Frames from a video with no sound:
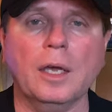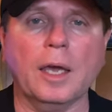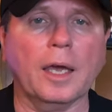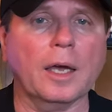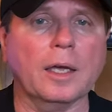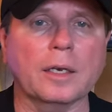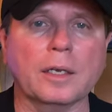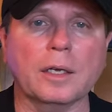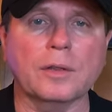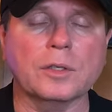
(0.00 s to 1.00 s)

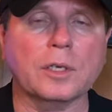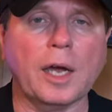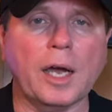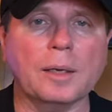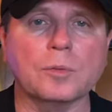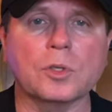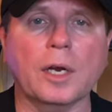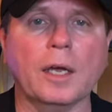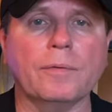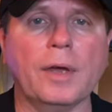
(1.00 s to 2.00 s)
and uh, the times that
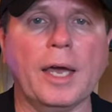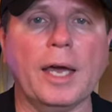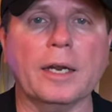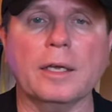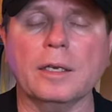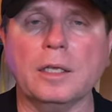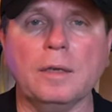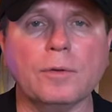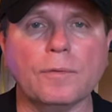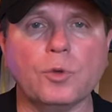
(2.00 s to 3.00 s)
I've had it.
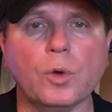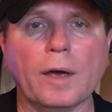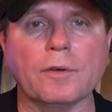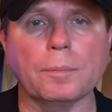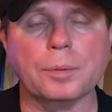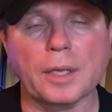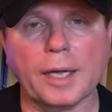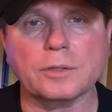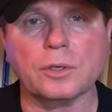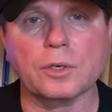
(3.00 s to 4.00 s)
Even if you have a
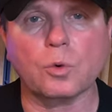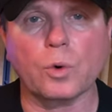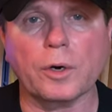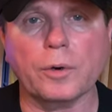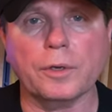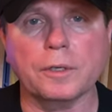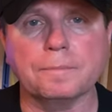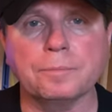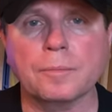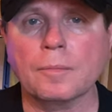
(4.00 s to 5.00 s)
planted
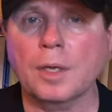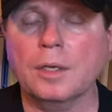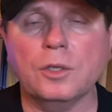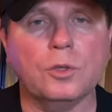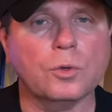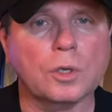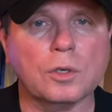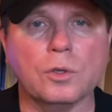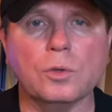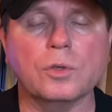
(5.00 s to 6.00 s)
aquarium, you
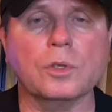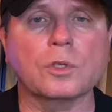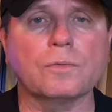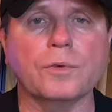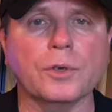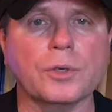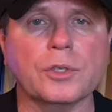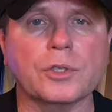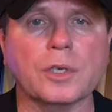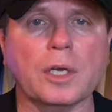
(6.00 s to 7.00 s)
can use this very
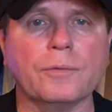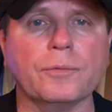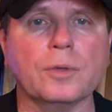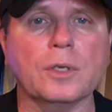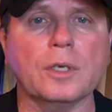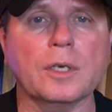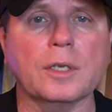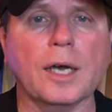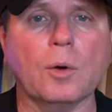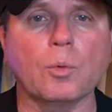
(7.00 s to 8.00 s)
safely and
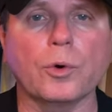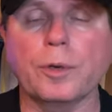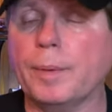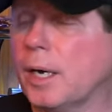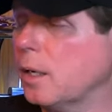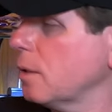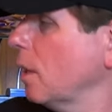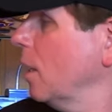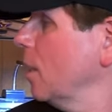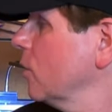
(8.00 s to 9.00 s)
not worry about it.
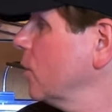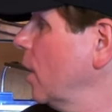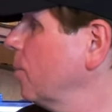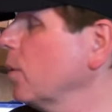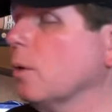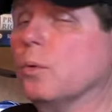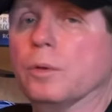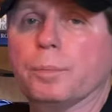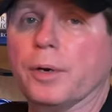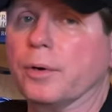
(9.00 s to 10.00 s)
Same thing with
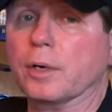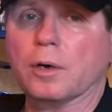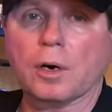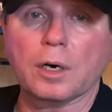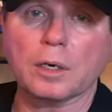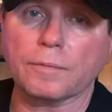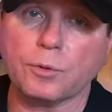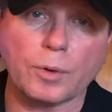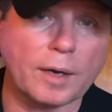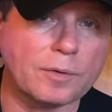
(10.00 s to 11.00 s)
the ParaGuard. If
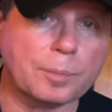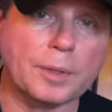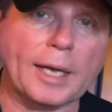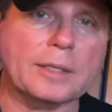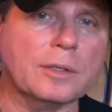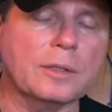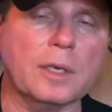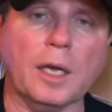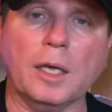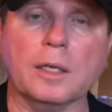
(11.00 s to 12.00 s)
you have a planted
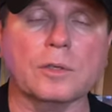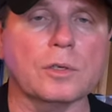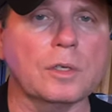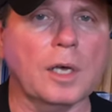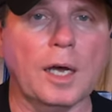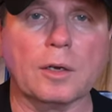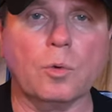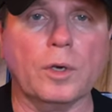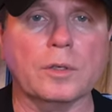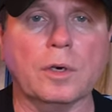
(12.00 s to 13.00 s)
tank, it's not
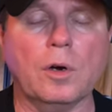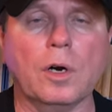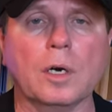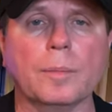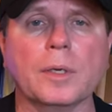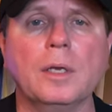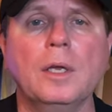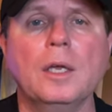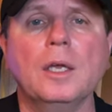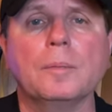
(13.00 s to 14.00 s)
going to harm it,
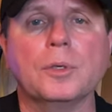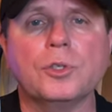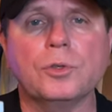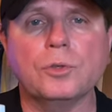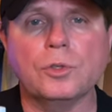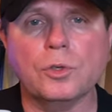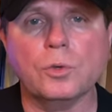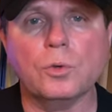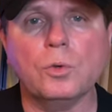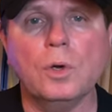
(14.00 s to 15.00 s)
but you
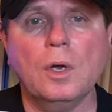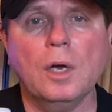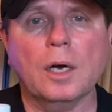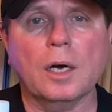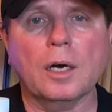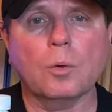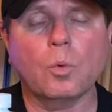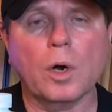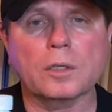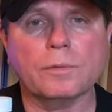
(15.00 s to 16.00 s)
do uh,
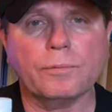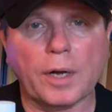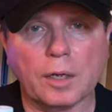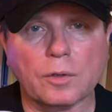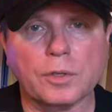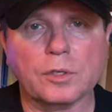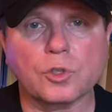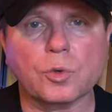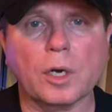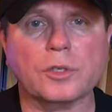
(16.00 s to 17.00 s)
want to follow the
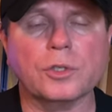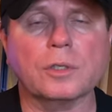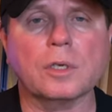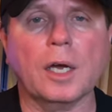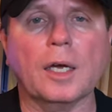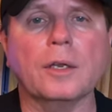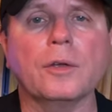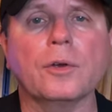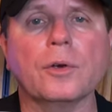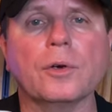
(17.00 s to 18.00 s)
instructions on
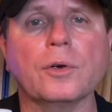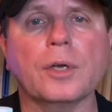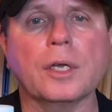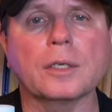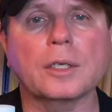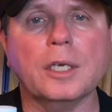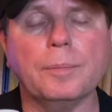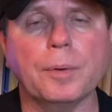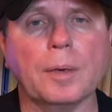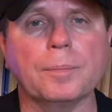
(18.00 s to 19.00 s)
here and
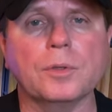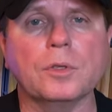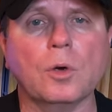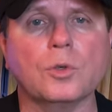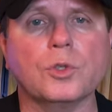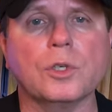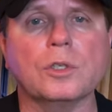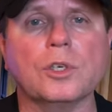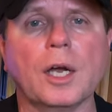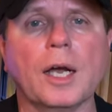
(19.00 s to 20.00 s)
keep up the
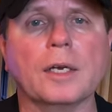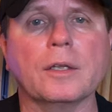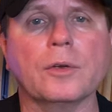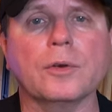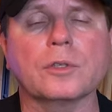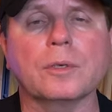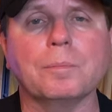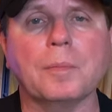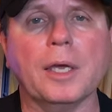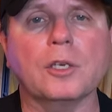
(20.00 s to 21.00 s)
dosage on here to
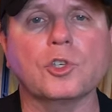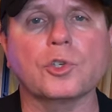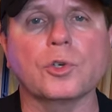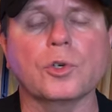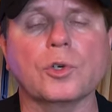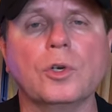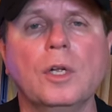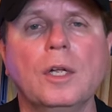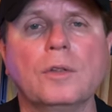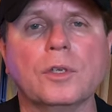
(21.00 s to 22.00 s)
make sure
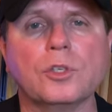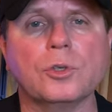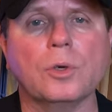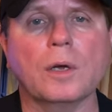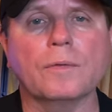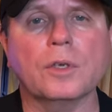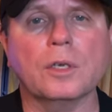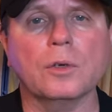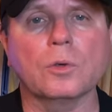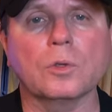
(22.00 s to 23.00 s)
that you have
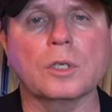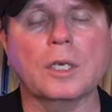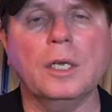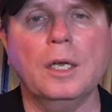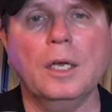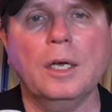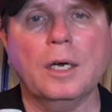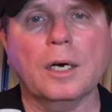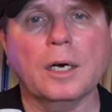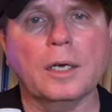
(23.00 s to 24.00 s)
killed it
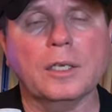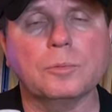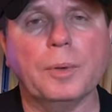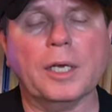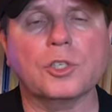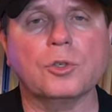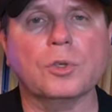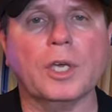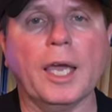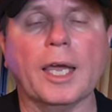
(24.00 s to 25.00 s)
uh, as best you
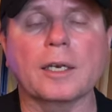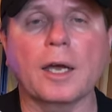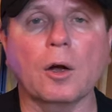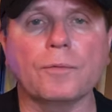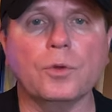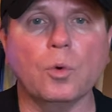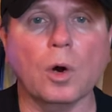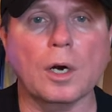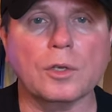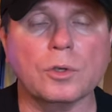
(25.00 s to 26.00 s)
can. Now, if you
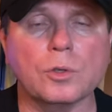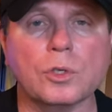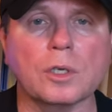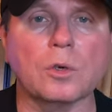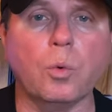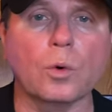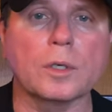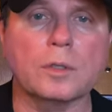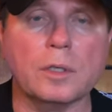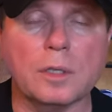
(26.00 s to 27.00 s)
are using
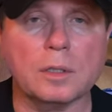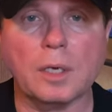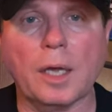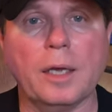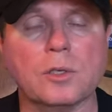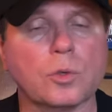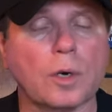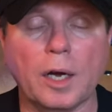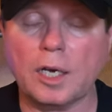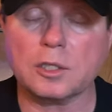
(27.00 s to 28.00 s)
quarantine tanks or
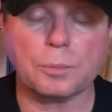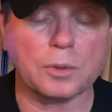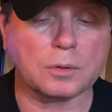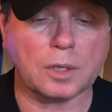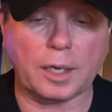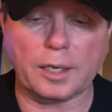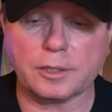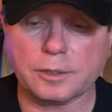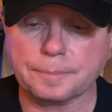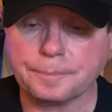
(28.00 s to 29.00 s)
hospital tanks,